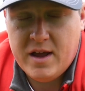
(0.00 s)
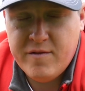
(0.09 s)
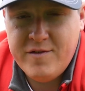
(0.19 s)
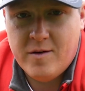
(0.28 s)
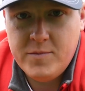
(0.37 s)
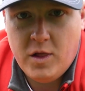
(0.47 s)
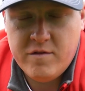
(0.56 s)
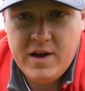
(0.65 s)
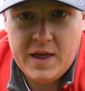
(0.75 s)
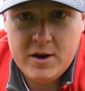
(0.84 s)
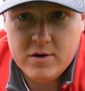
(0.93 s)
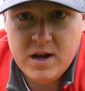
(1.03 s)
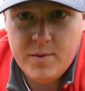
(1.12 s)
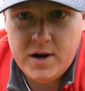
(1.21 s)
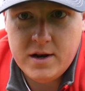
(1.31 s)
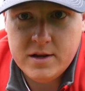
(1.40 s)
I filmed all of that. That'll
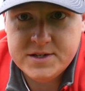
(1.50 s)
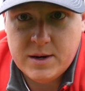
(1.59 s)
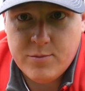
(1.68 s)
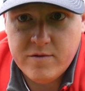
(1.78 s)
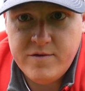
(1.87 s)
come in a separate